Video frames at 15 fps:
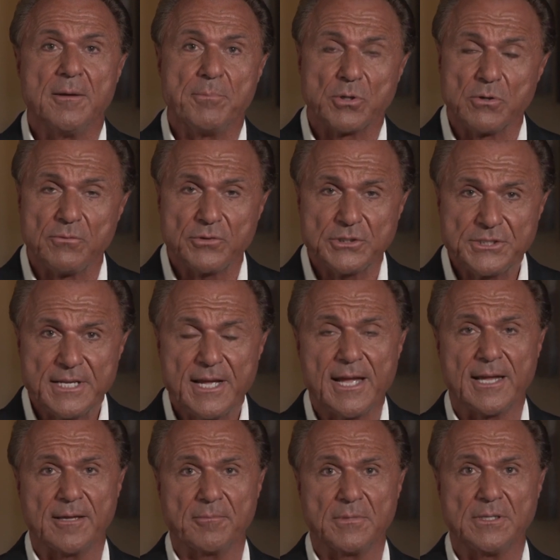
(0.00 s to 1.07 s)
But over
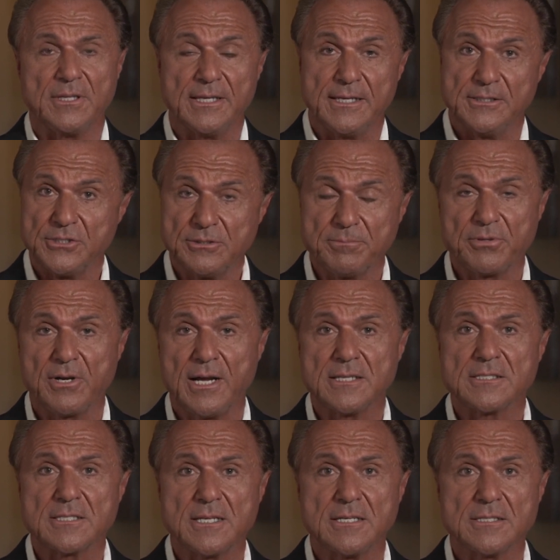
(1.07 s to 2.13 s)
time, the aging
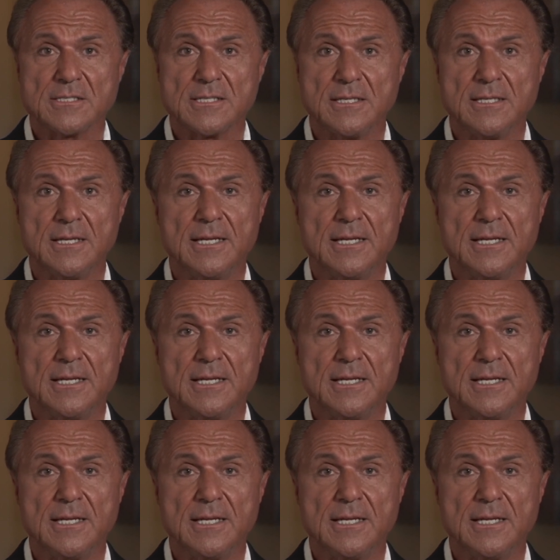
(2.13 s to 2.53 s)
process,